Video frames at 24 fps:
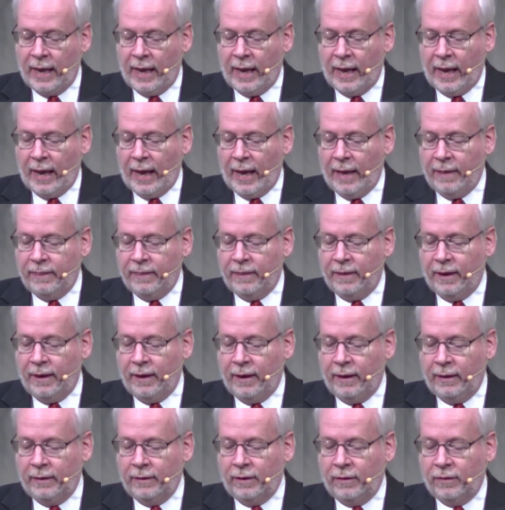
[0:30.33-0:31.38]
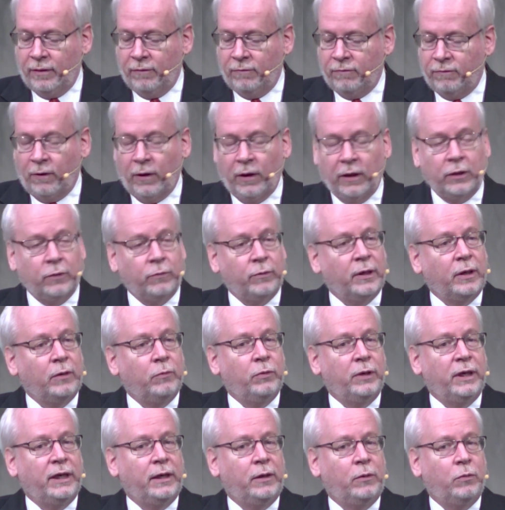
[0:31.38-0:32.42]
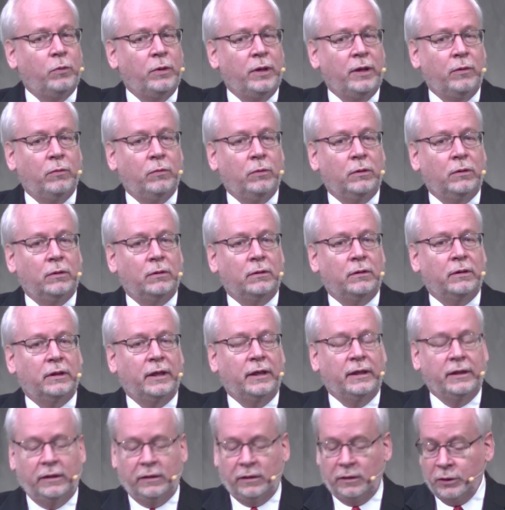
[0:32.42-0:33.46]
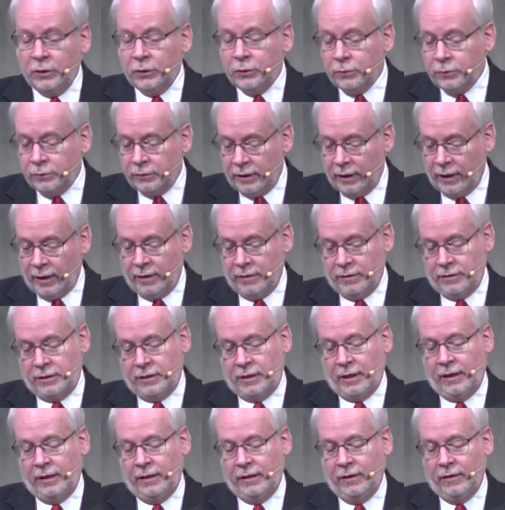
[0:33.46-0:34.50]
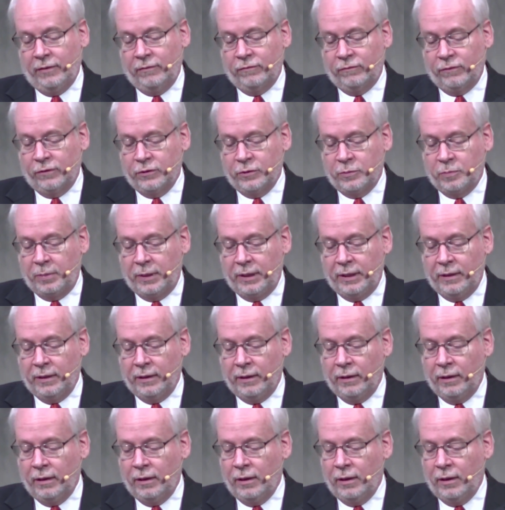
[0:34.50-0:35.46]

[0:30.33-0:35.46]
And then the following week we will conclude our study on 1 Peter